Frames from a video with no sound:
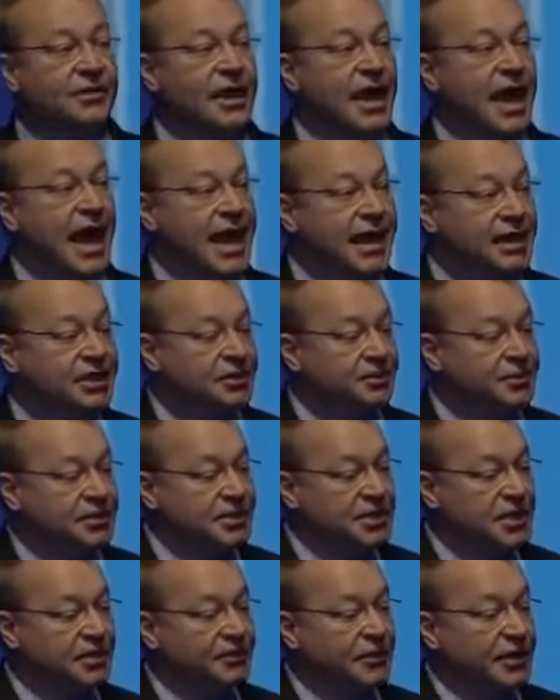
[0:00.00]
Asia
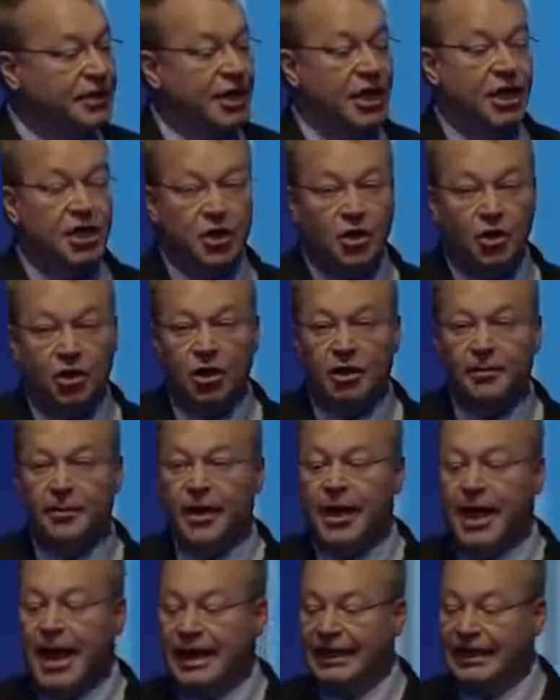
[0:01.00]
Pacific,
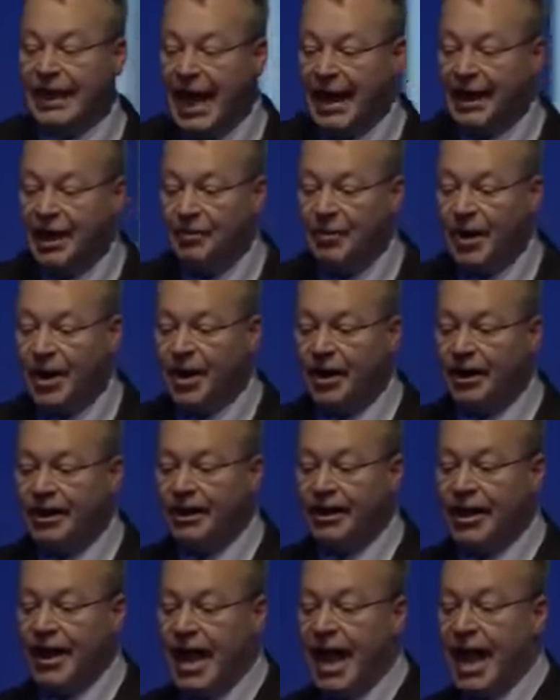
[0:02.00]
Europe, Latin
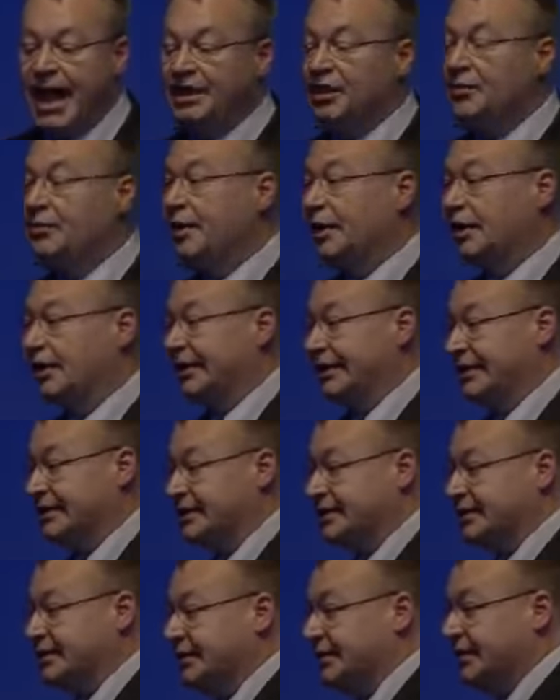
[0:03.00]
America, and the Middle
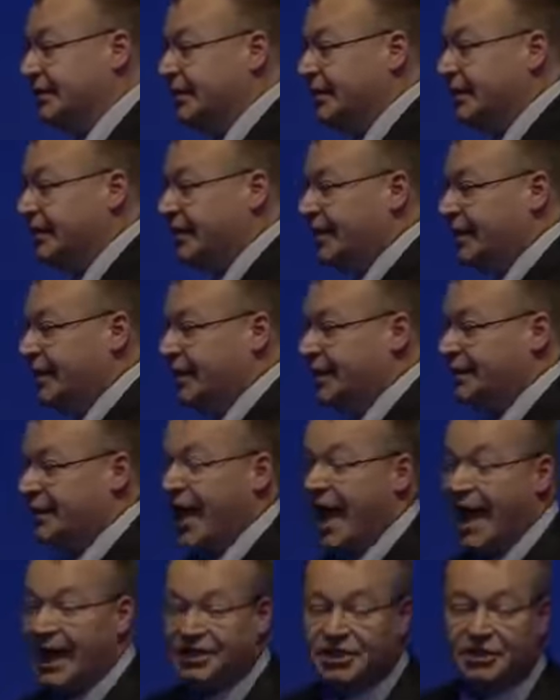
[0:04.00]
East. The
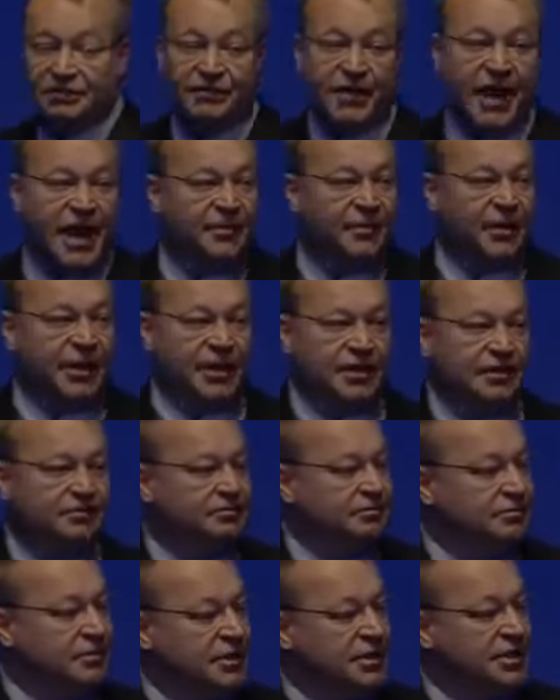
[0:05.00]
Asha family,
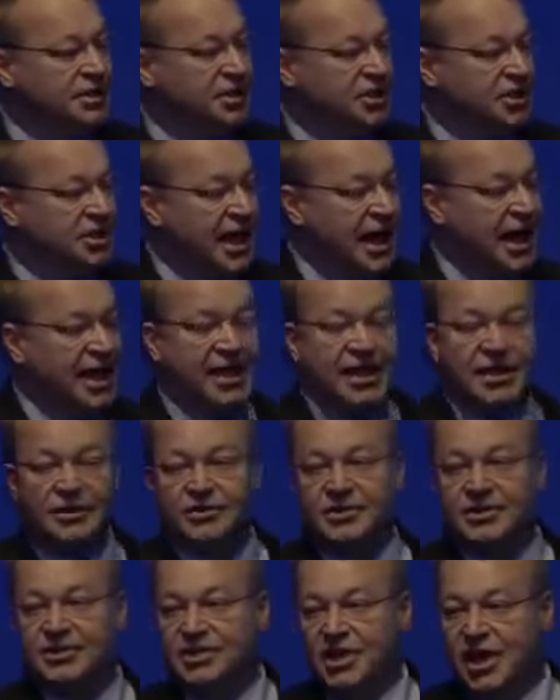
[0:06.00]
standout
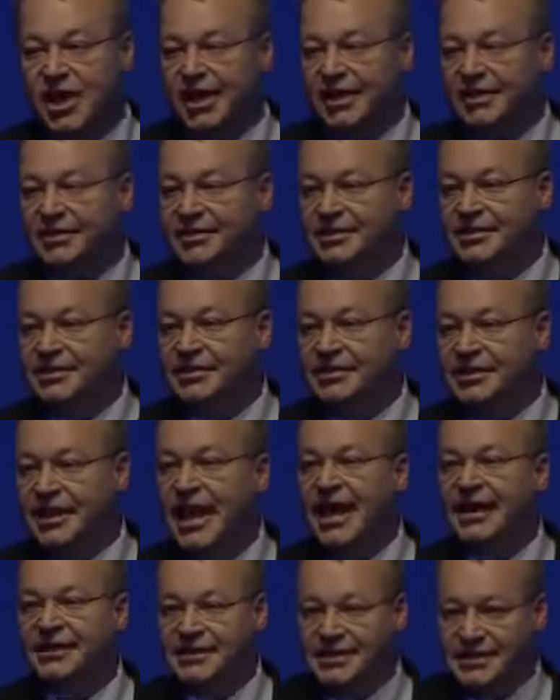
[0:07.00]
designs
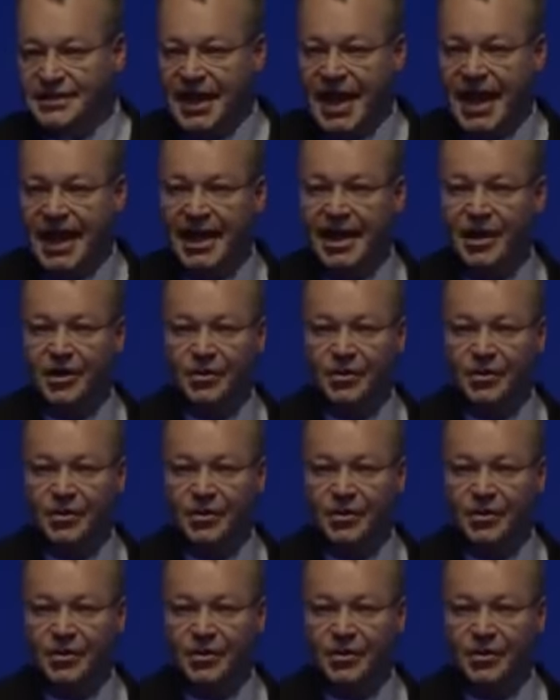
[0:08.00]
at standout